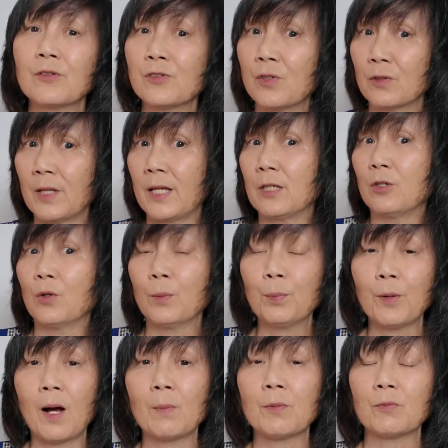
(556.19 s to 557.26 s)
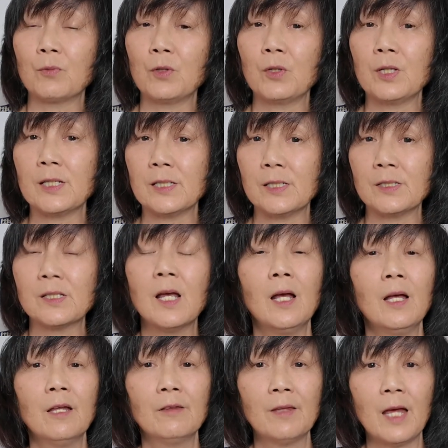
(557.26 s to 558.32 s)
So like your problem is
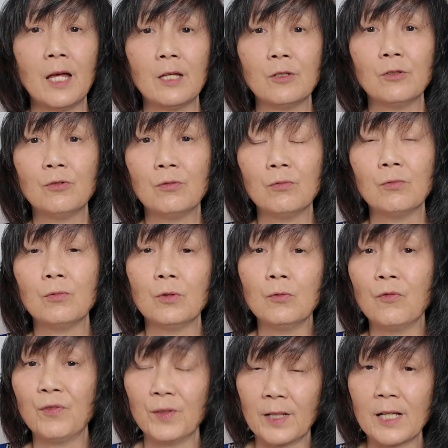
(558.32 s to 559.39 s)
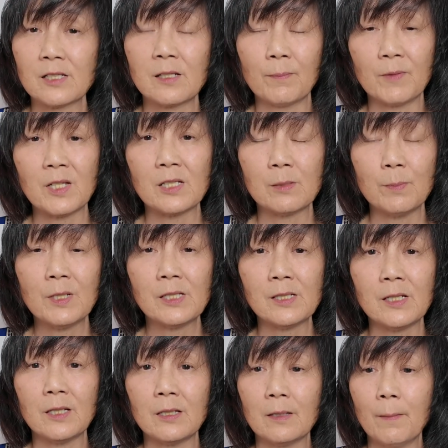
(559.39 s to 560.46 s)
that you feel like something's
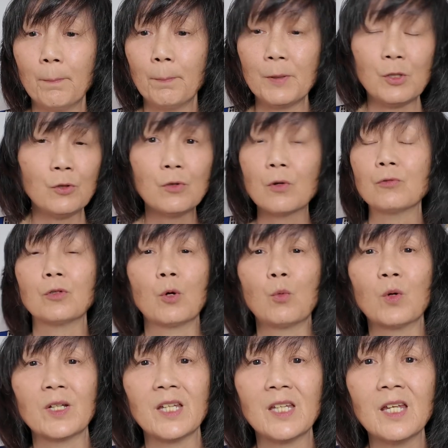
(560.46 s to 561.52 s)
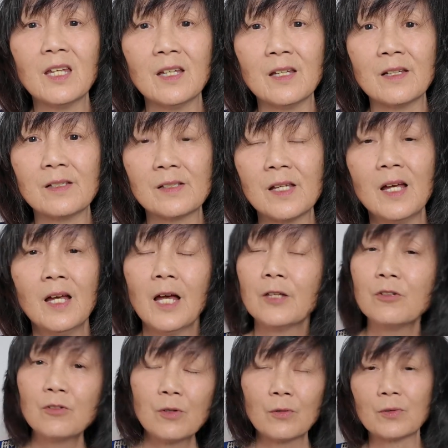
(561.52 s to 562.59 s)
missing, but you don't know what it is,
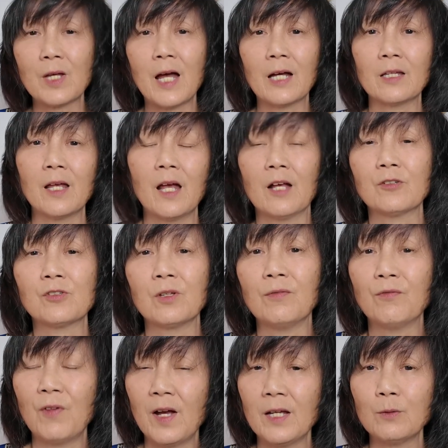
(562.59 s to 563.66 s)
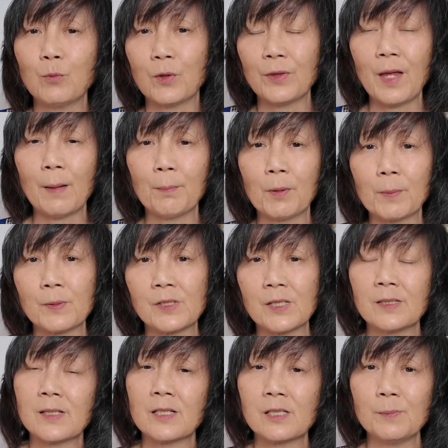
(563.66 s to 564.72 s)
and you don't know how to actually find what that purpose
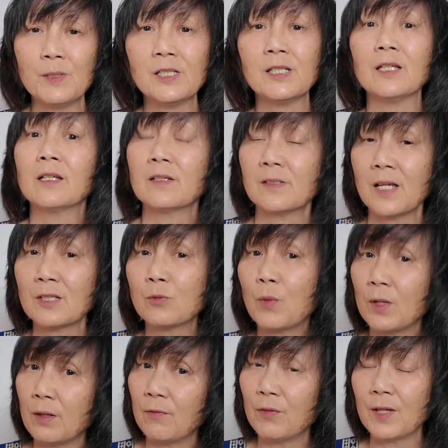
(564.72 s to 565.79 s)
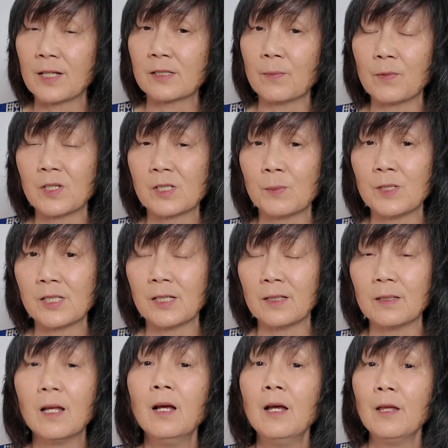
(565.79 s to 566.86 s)
is that's missing, because that's why you feel like something's
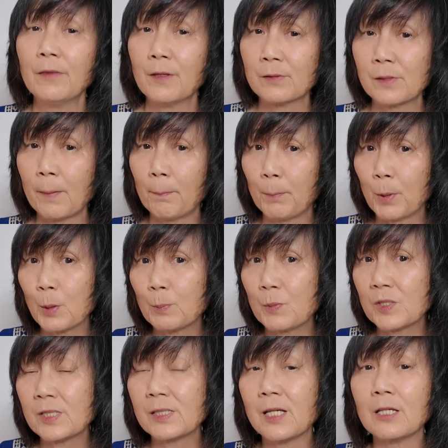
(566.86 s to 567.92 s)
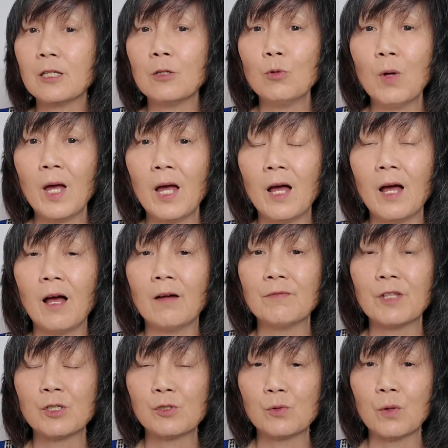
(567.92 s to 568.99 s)
missing. There's a purpose that you have
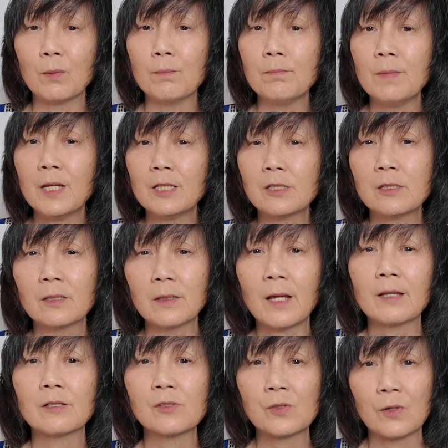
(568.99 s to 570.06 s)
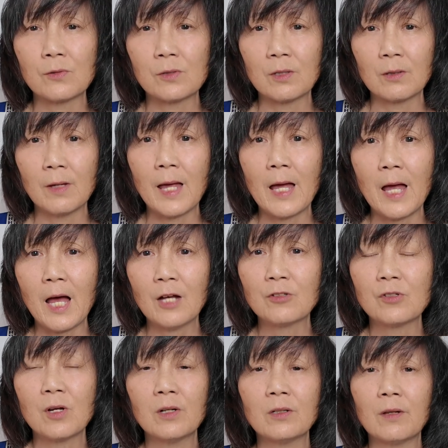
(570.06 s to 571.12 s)
that you are meant to like start to
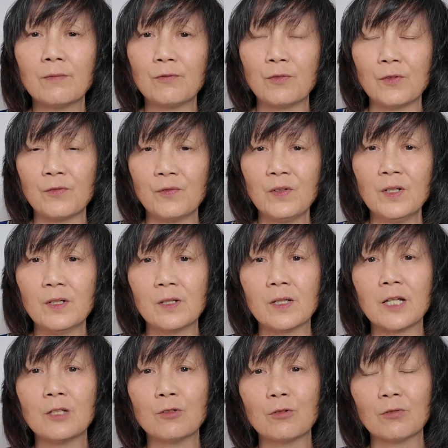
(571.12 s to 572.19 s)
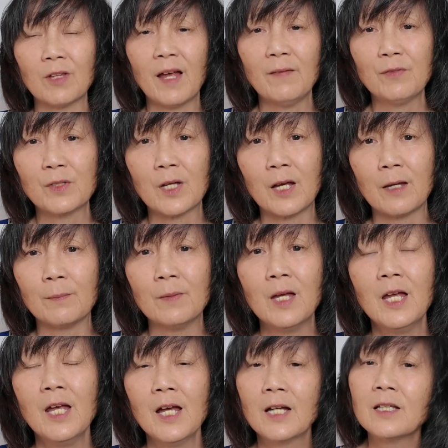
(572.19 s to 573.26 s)
act on and fulfill in your lifetime,
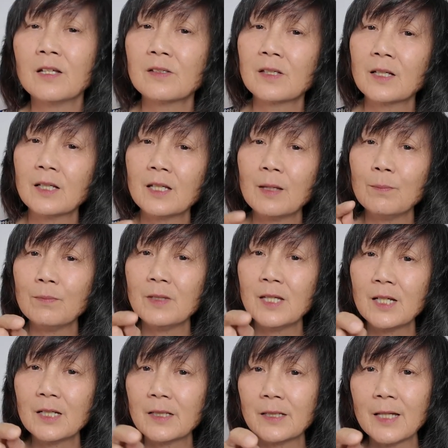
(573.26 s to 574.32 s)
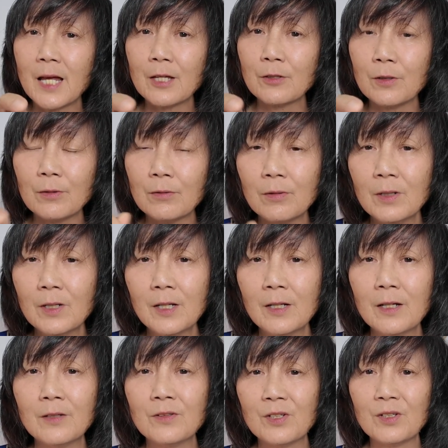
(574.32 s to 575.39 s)
and it's going to keep niggling at you
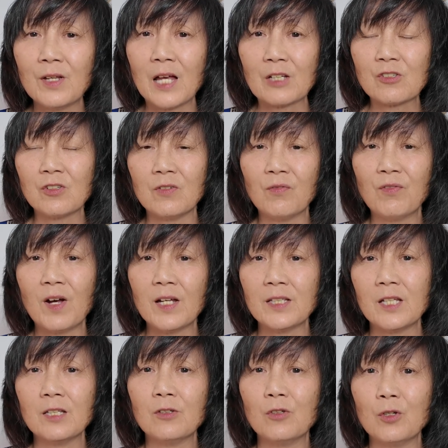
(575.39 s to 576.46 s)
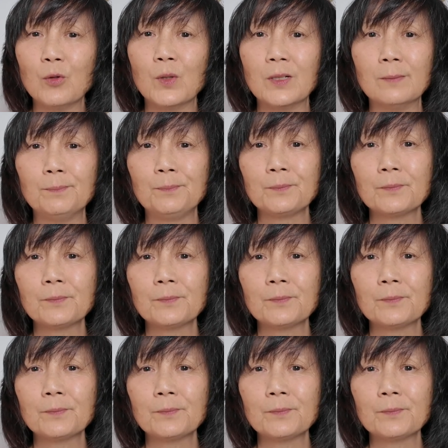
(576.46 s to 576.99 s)
until you actually find it and do it.